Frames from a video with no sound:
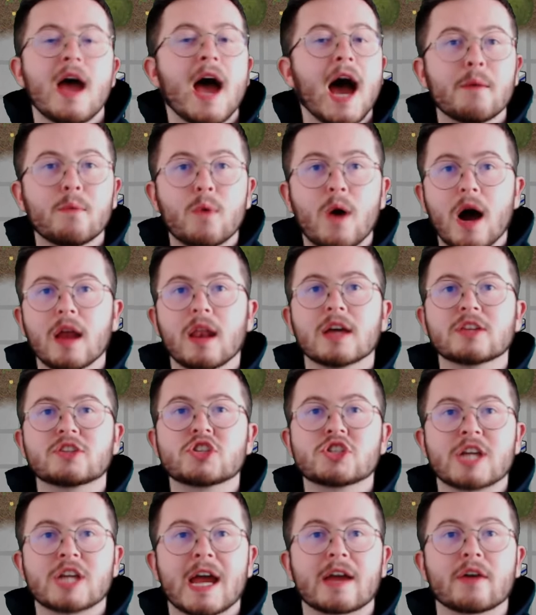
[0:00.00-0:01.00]
And what I like to
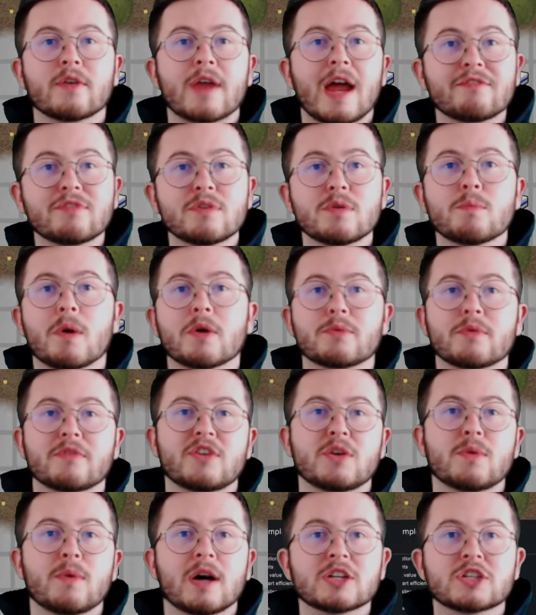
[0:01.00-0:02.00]
check on every mod
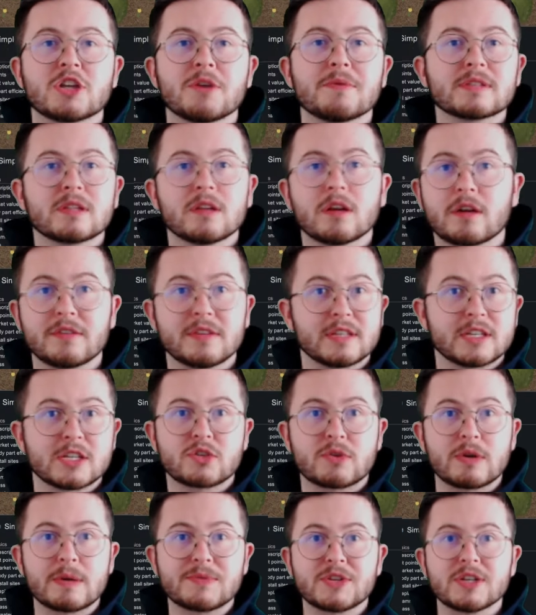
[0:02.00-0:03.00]
review I do is look at the
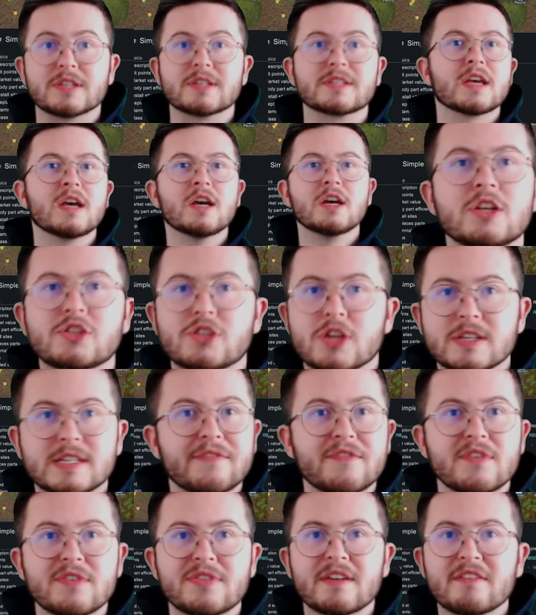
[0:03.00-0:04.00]
descriptions. Does
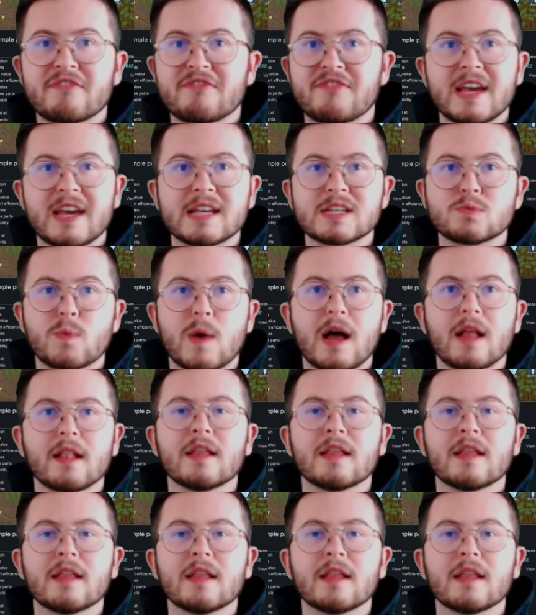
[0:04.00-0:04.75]
everything fit as well?